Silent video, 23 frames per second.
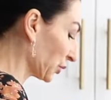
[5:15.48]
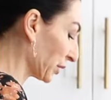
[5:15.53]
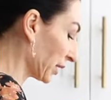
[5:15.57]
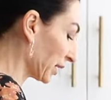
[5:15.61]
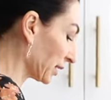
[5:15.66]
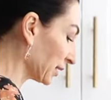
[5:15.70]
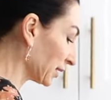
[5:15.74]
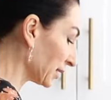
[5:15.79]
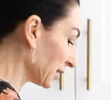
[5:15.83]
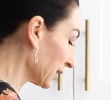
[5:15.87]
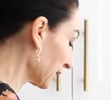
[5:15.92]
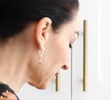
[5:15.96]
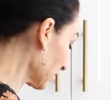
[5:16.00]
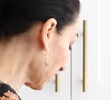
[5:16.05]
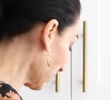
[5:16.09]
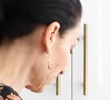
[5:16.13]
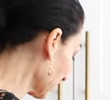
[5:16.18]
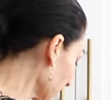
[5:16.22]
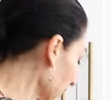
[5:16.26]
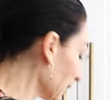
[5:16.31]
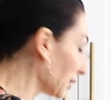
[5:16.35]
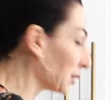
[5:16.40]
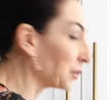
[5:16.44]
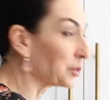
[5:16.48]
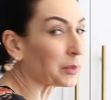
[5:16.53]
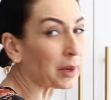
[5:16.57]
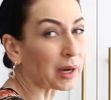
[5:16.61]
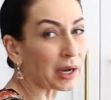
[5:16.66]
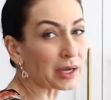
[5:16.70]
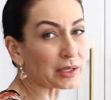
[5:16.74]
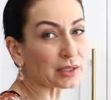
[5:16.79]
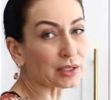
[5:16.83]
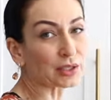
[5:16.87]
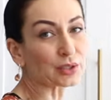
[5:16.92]
together and
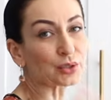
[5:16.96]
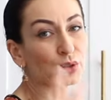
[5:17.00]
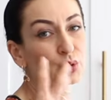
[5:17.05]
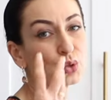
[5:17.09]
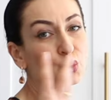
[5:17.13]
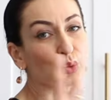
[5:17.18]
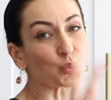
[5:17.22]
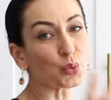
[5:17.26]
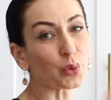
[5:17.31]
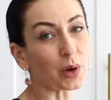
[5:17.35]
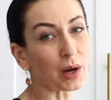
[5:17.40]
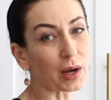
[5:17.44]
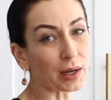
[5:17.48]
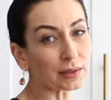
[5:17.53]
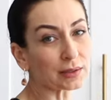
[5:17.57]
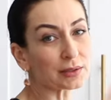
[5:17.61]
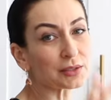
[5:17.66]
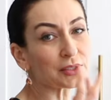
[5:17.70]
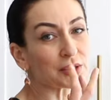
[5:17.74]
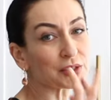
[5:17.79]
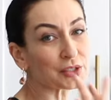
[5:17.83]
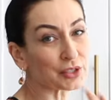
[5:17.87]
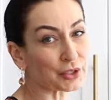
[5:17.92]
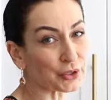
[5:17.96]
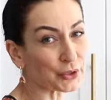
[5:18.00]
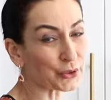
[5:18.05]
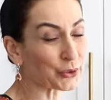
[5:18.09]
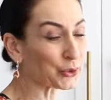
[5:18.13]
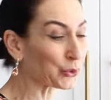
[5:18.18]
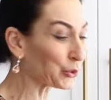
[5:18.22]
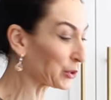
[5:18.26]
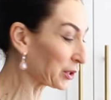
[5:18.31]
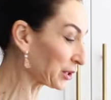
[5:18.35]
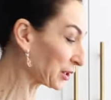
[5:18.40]
combine into one
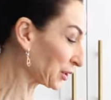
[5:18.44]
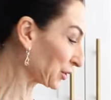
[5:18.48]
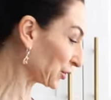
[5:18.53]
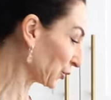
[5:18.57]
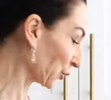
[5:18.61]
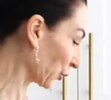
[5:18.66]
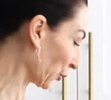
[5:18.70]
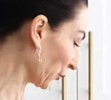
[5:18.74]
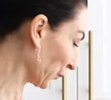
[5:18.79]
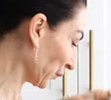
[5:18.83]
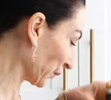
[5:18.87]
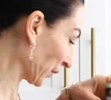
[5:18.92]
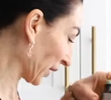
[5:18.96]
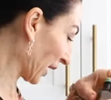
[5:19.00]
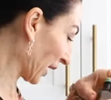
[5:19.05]
singular dough.